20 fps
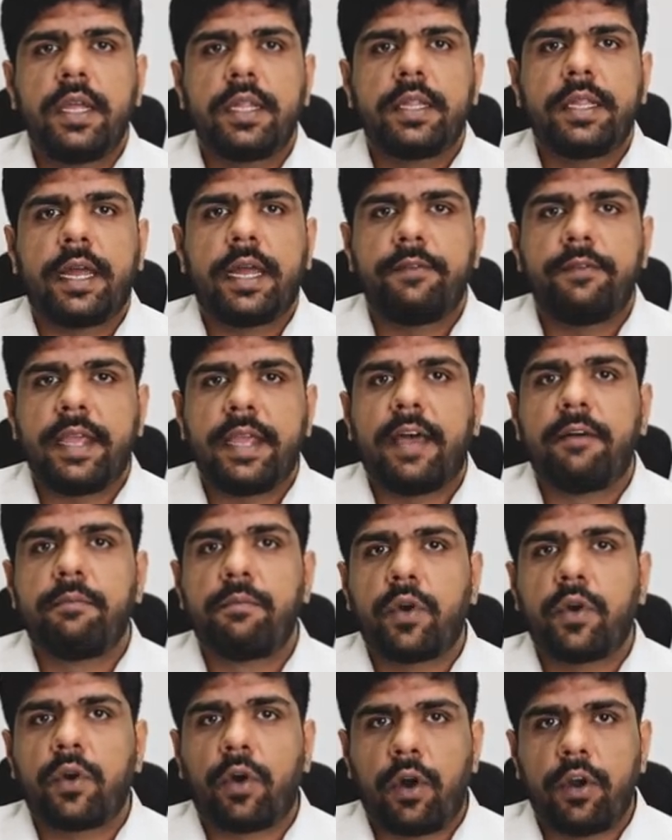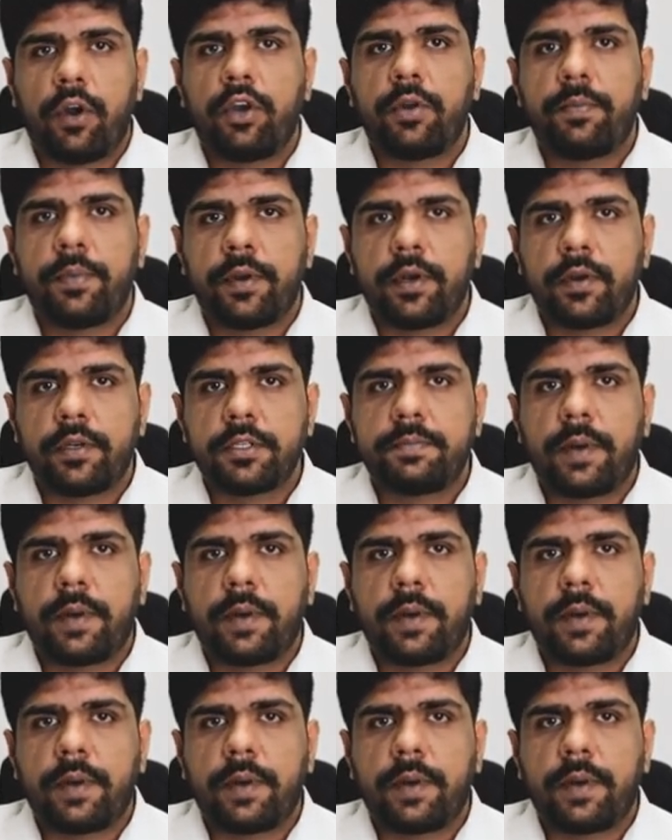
that we have more entrepreneurs